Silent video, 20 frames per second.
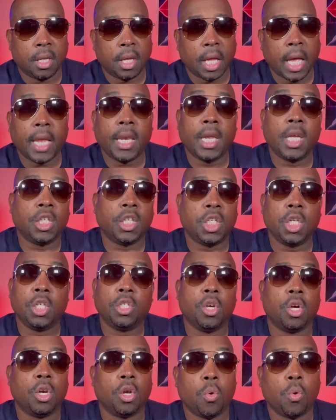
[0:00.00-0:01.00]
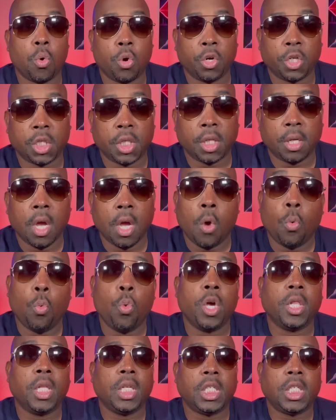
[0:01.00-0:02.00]
And then she's going to question
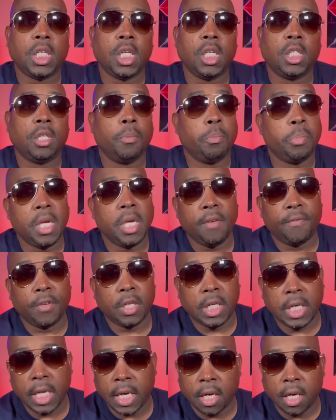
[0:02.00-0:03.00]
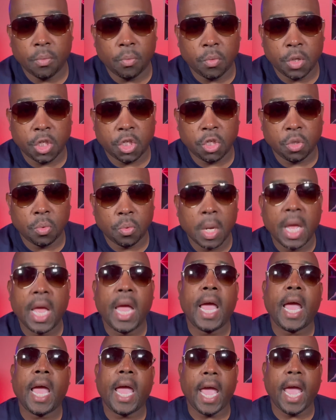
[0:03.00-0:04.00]
whether she should be even dealing with you
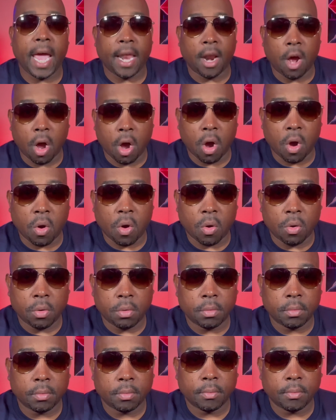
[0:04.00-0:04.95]
at all.